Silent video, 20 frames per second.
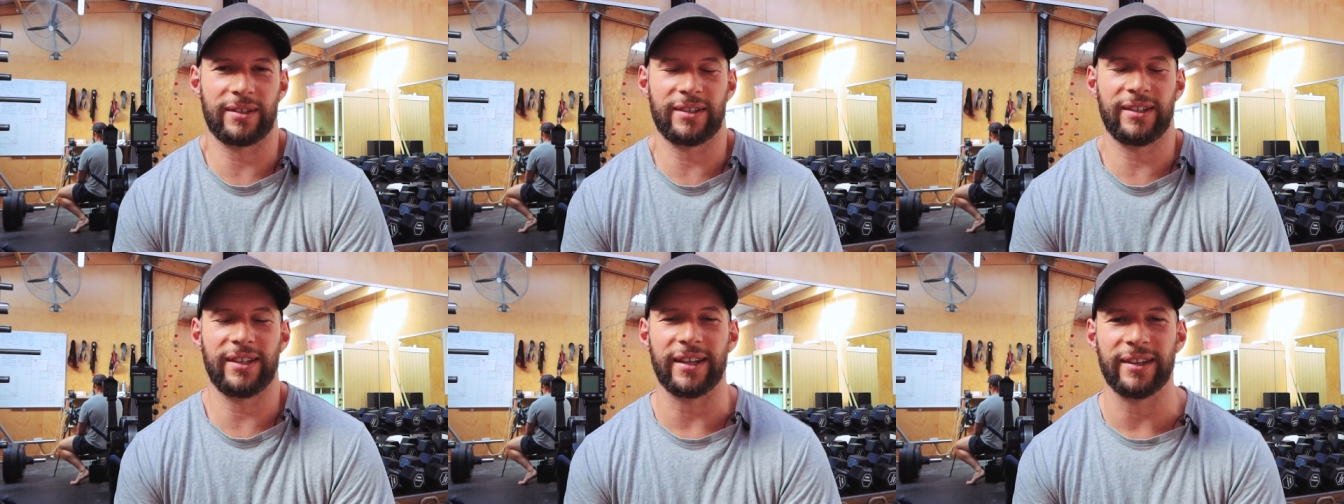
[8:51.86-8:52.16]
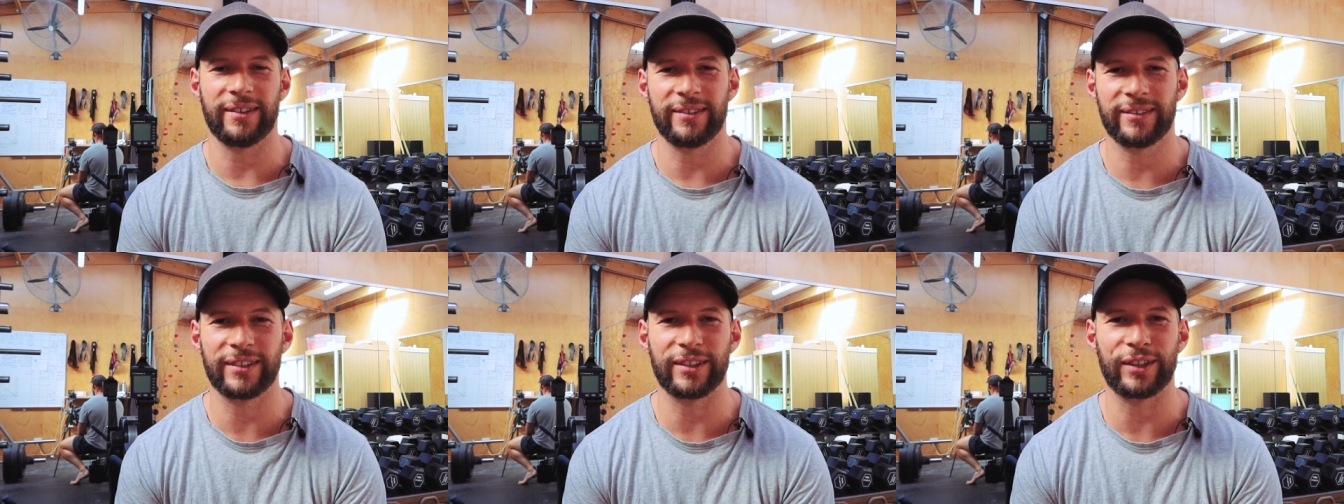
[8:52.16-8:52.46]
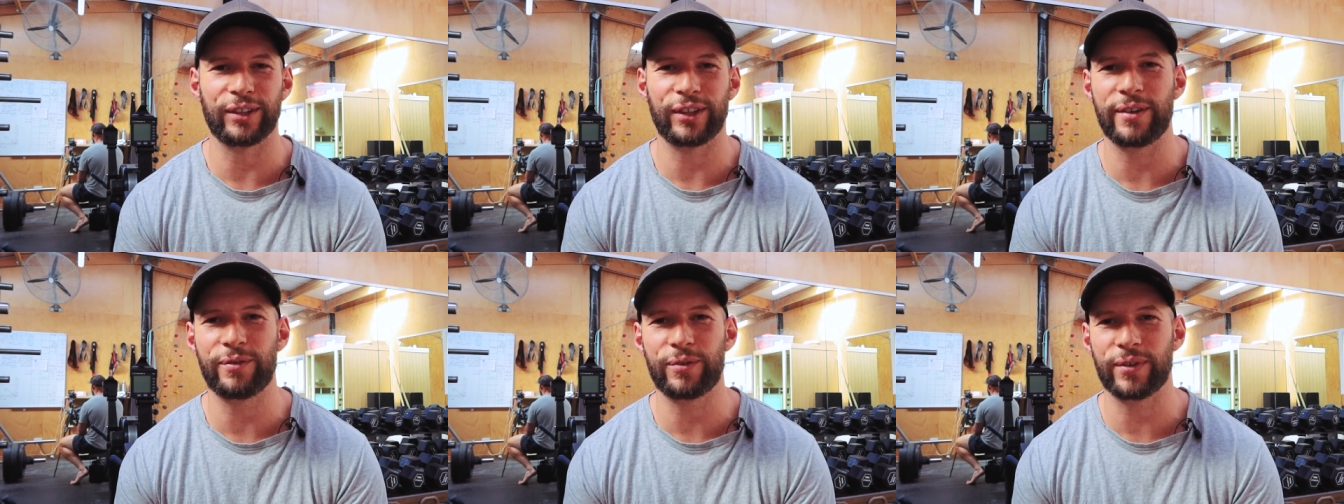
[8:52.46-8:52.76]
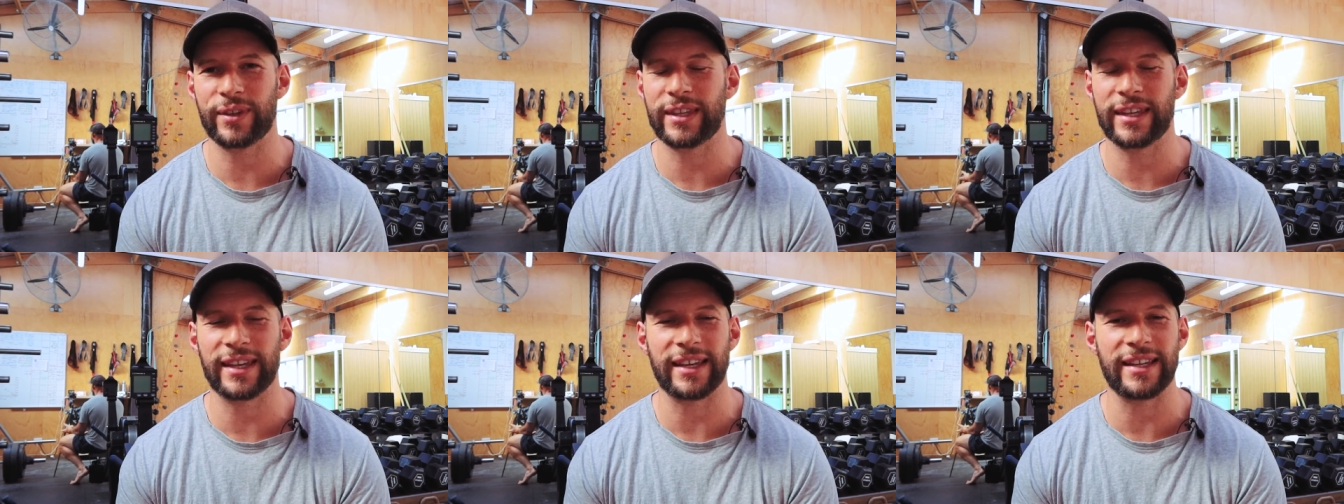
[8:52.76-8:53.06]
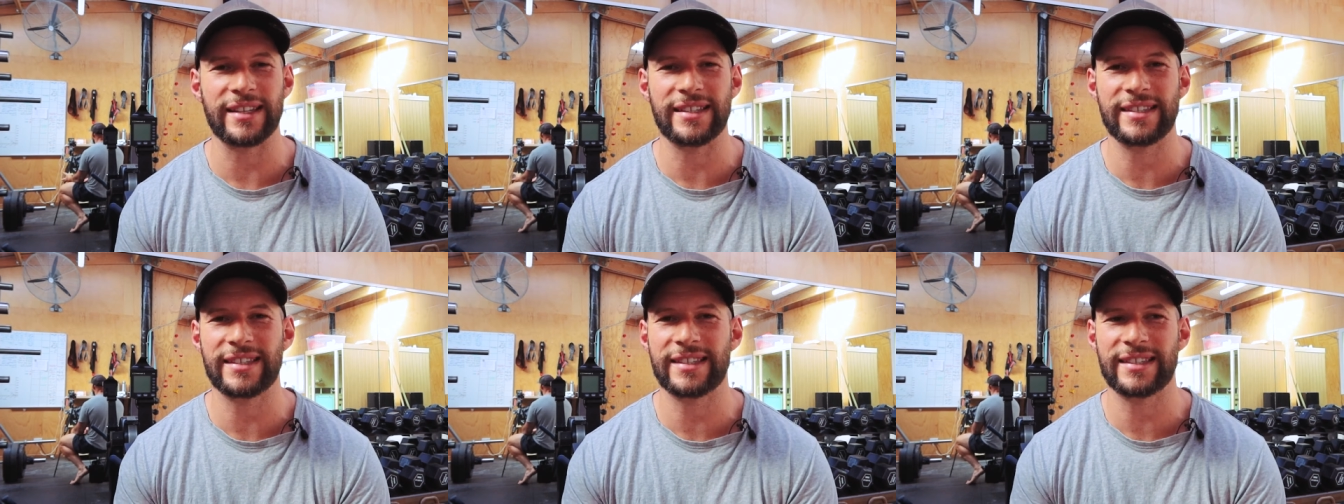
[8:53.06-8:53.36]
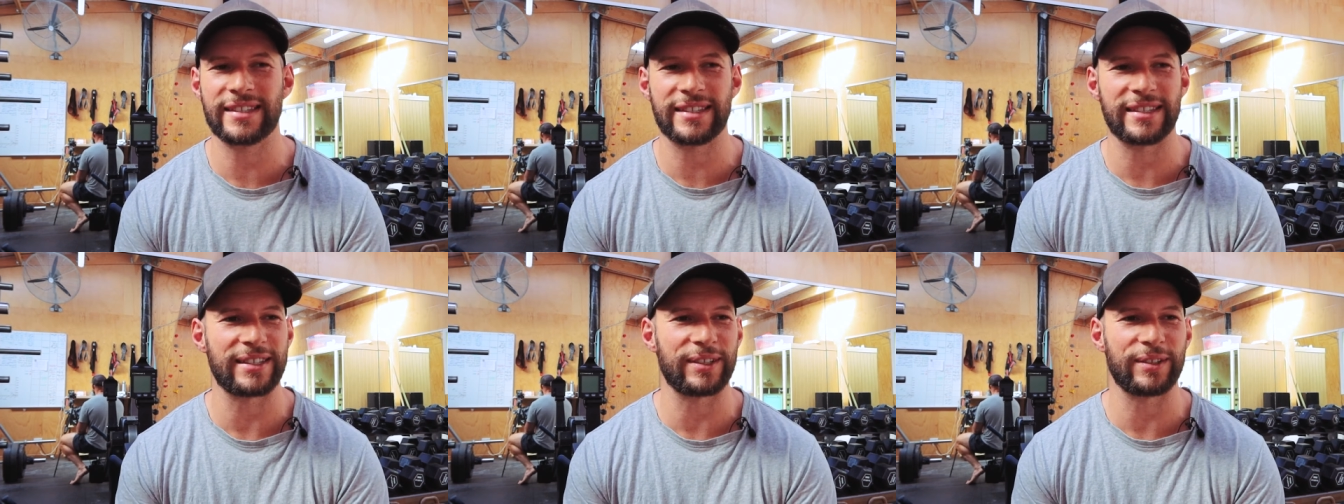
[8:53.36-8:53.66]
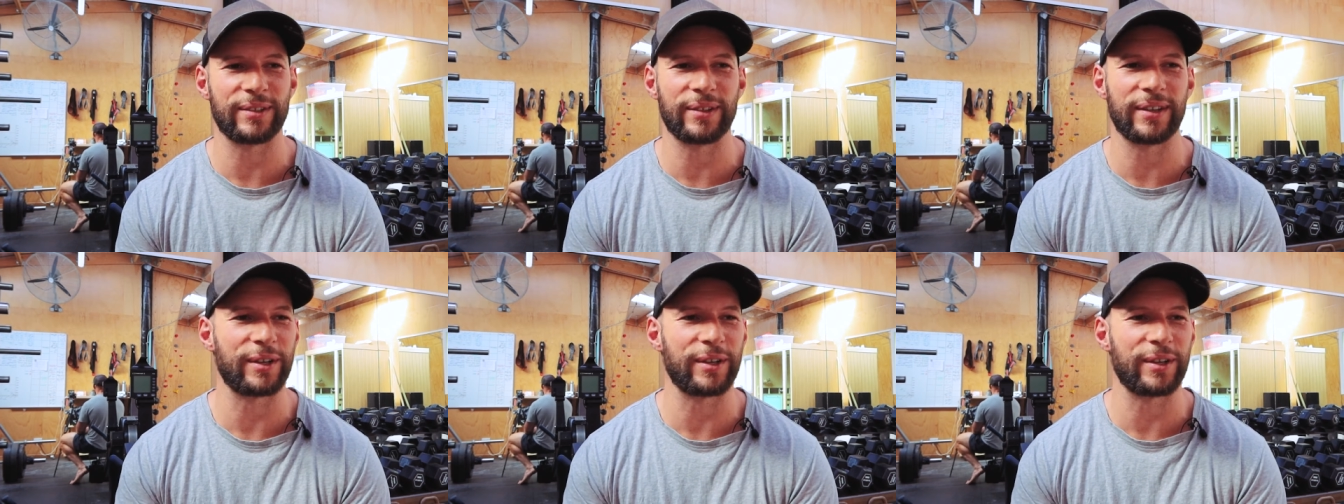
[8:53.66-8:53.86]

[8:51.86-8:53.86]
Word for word: yeah, life with kids,